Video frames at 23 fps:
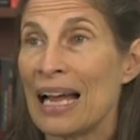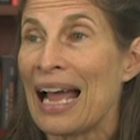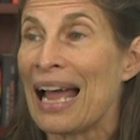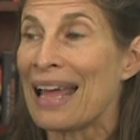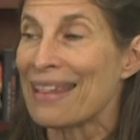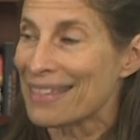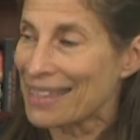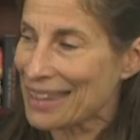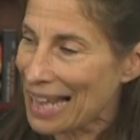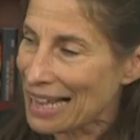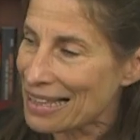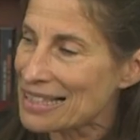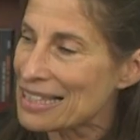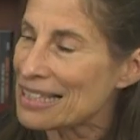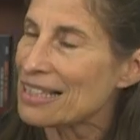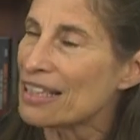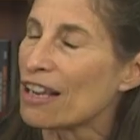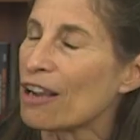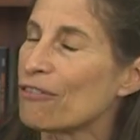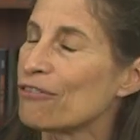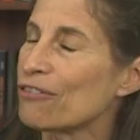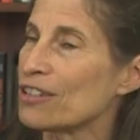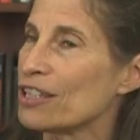And that's
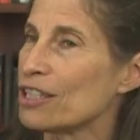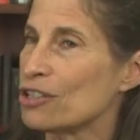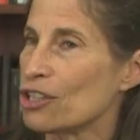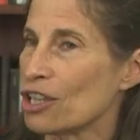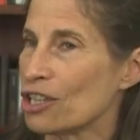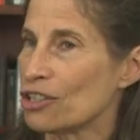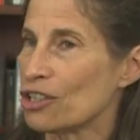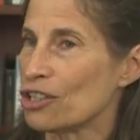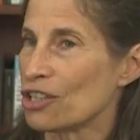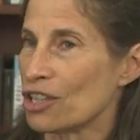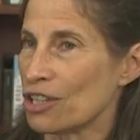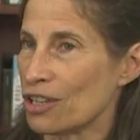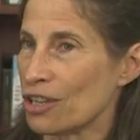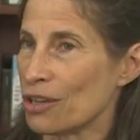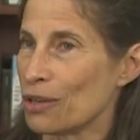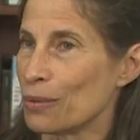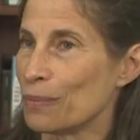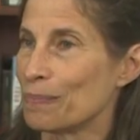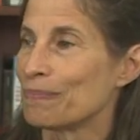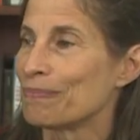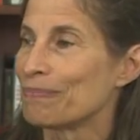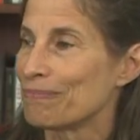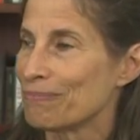enough for the judge to
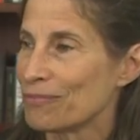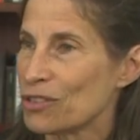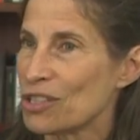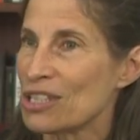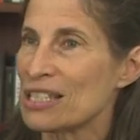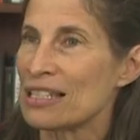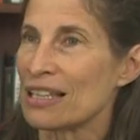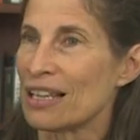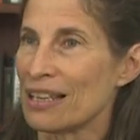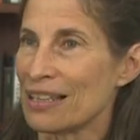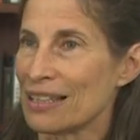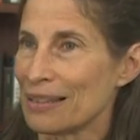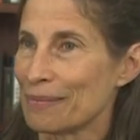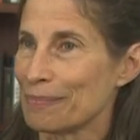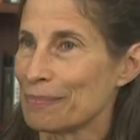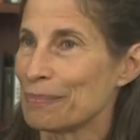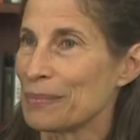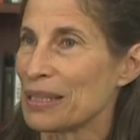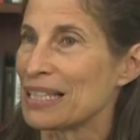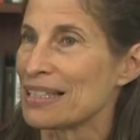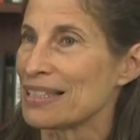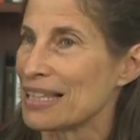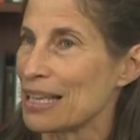know she's lying
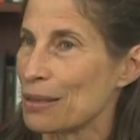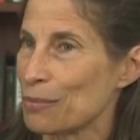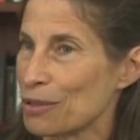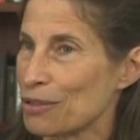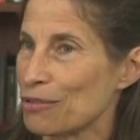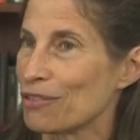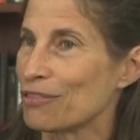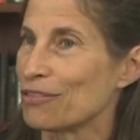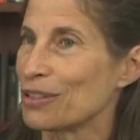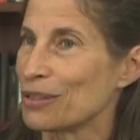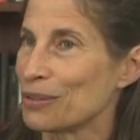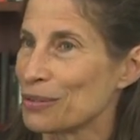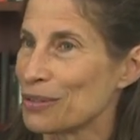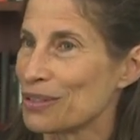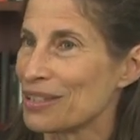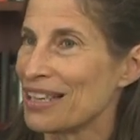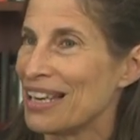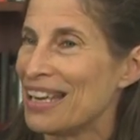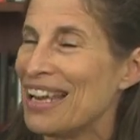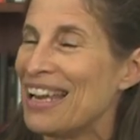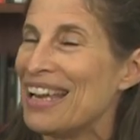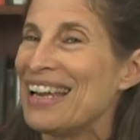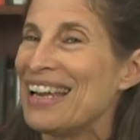because they would refuse.
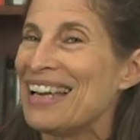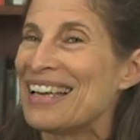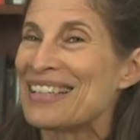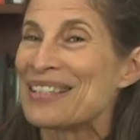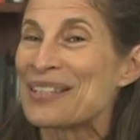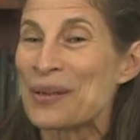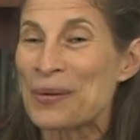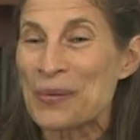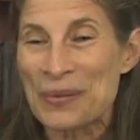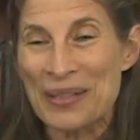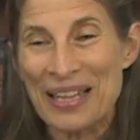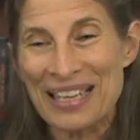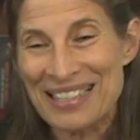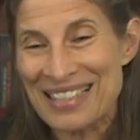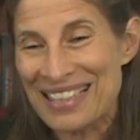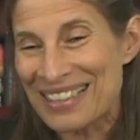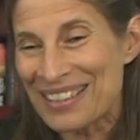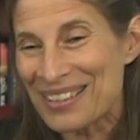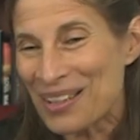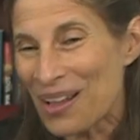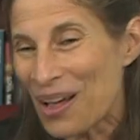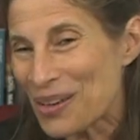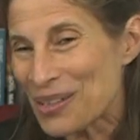So, there's a
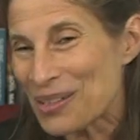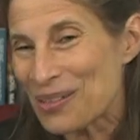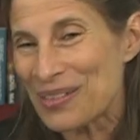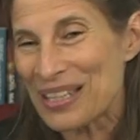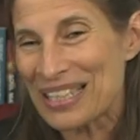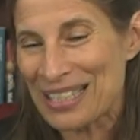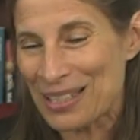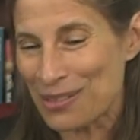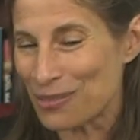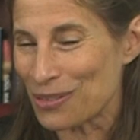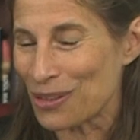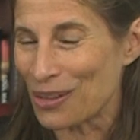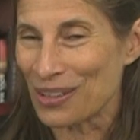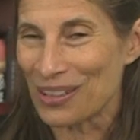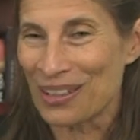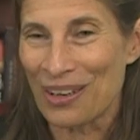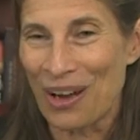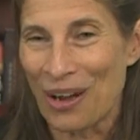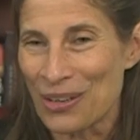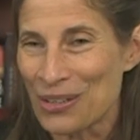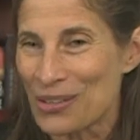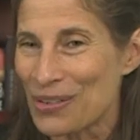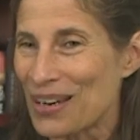lot of things you've got
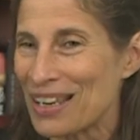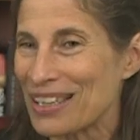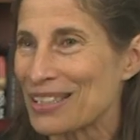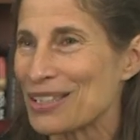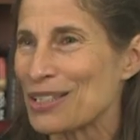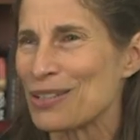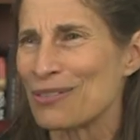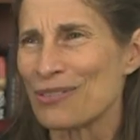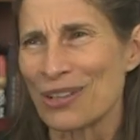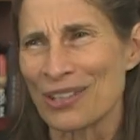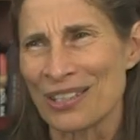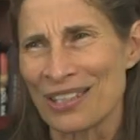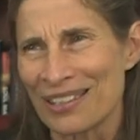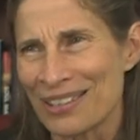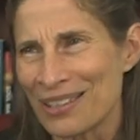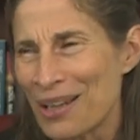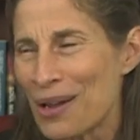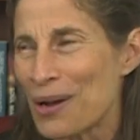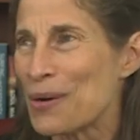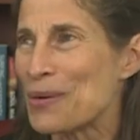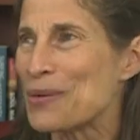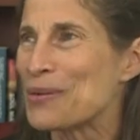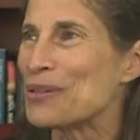contracts, you've got a
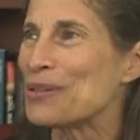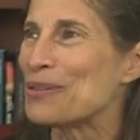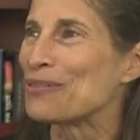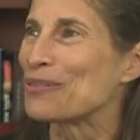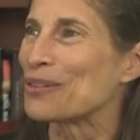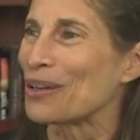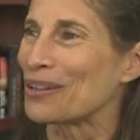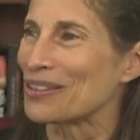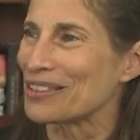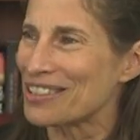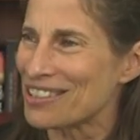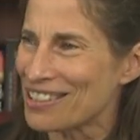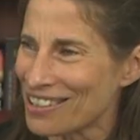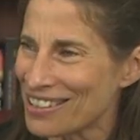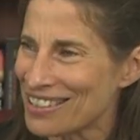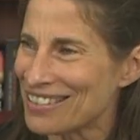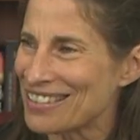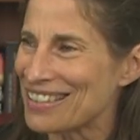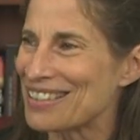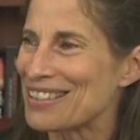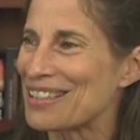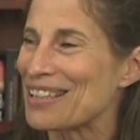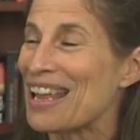loan, you've got
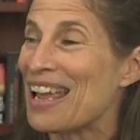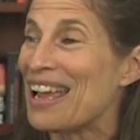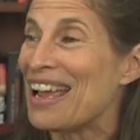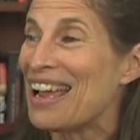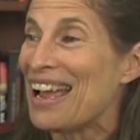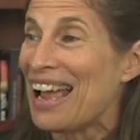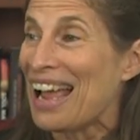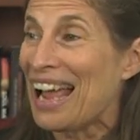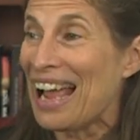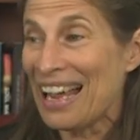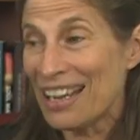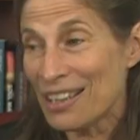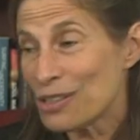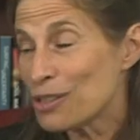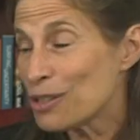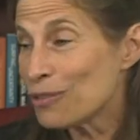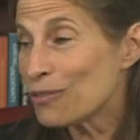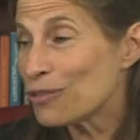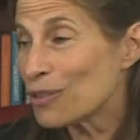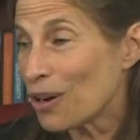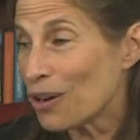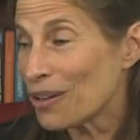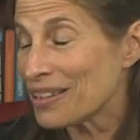judges, and
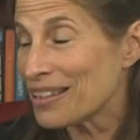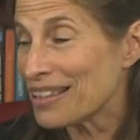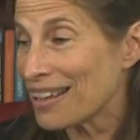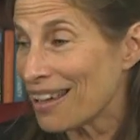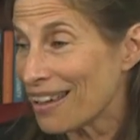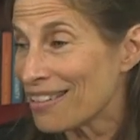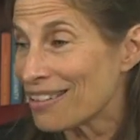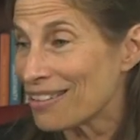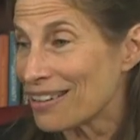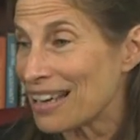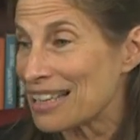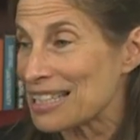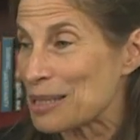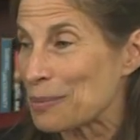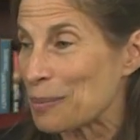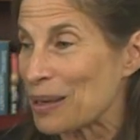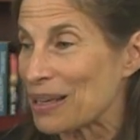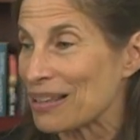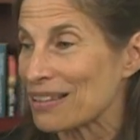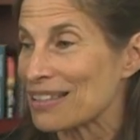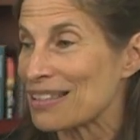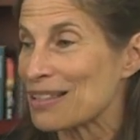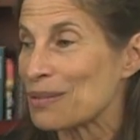you've got the other
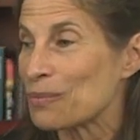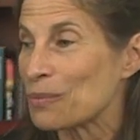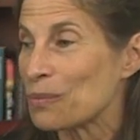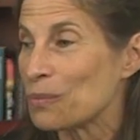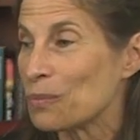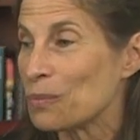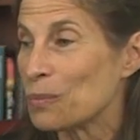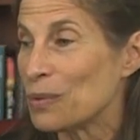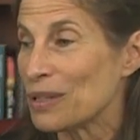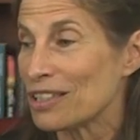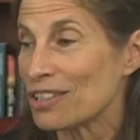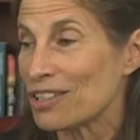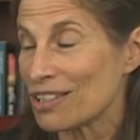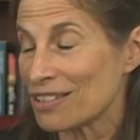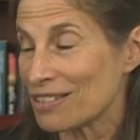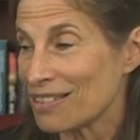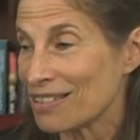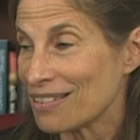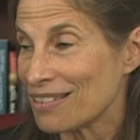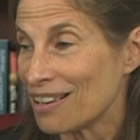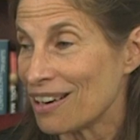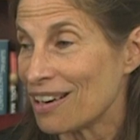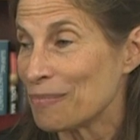aspects which
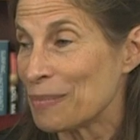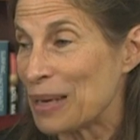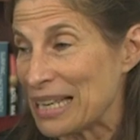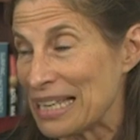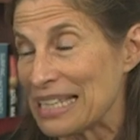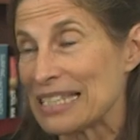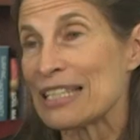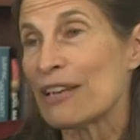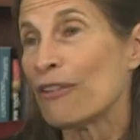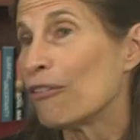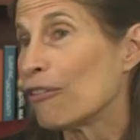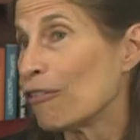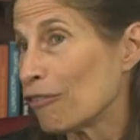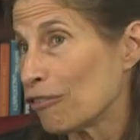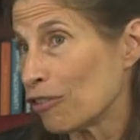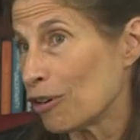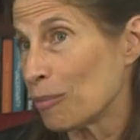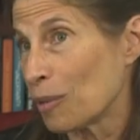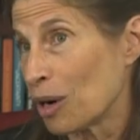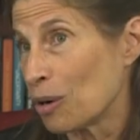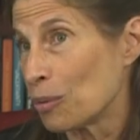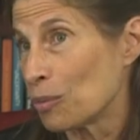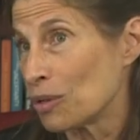make it different
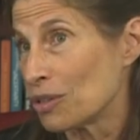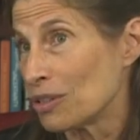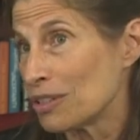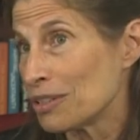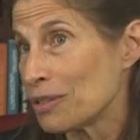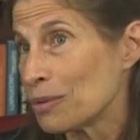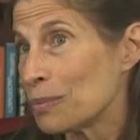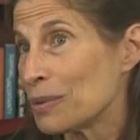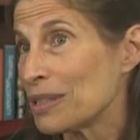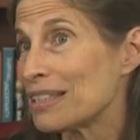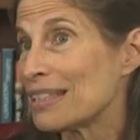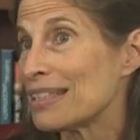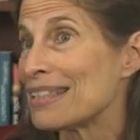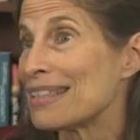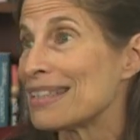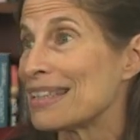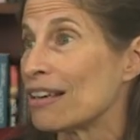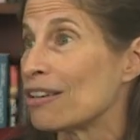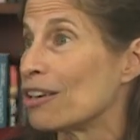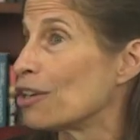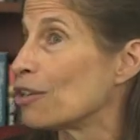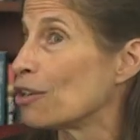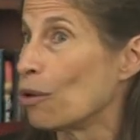from our world, which is
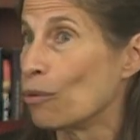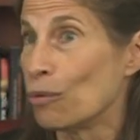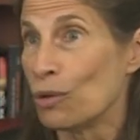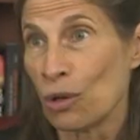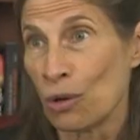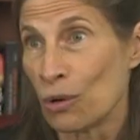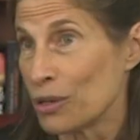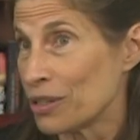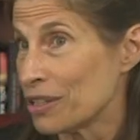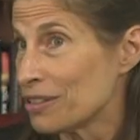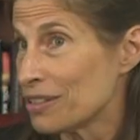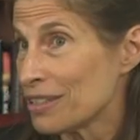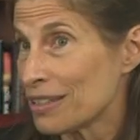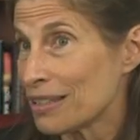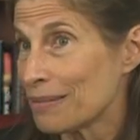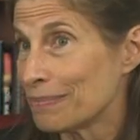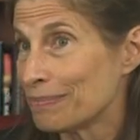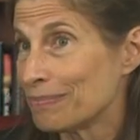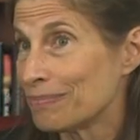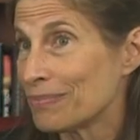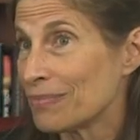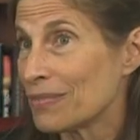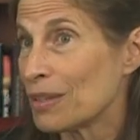there are no lawyers.
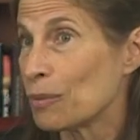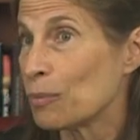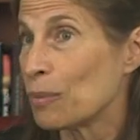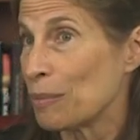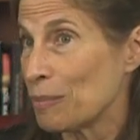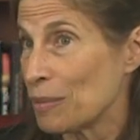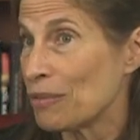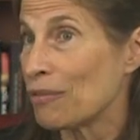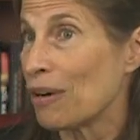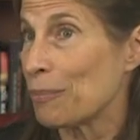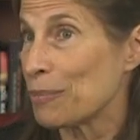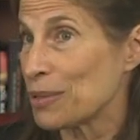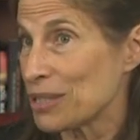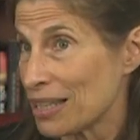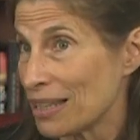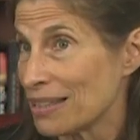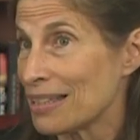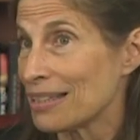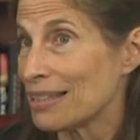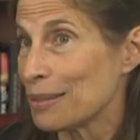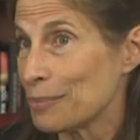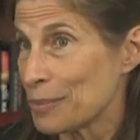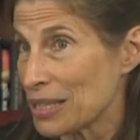The women
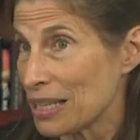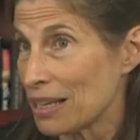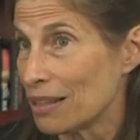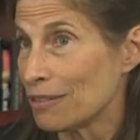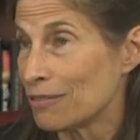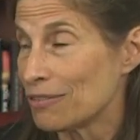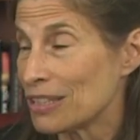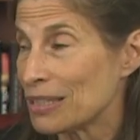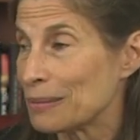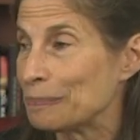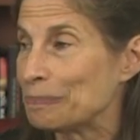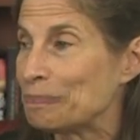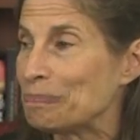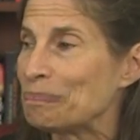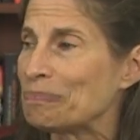represented themselves.